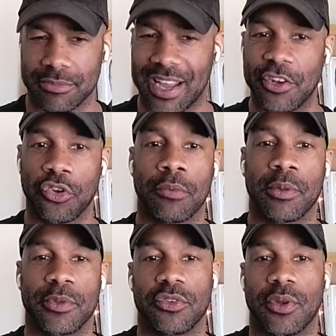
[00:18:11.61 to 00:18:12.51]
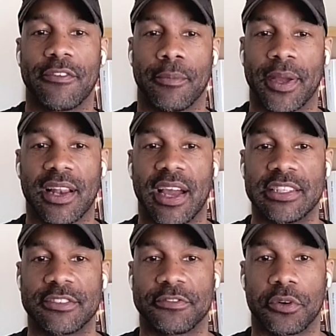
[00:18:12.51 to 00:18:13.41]
I normally would do that for my
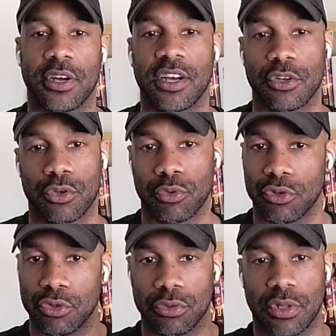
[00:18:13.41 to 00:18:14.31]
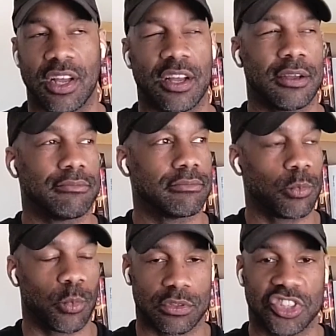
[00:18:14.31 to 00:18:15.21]
clients for Google
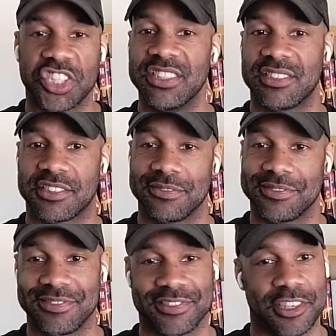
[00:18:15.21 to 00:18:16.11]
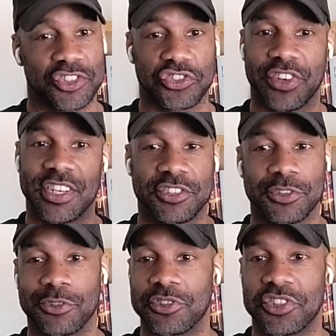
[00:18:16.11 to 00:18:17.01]
Sheets. Go straight into
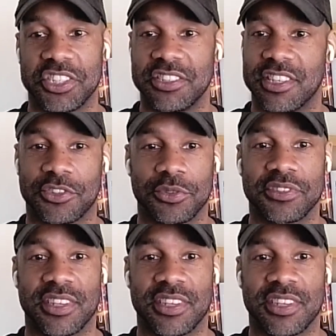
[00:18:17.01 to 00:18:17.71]
Google Sheets as soon as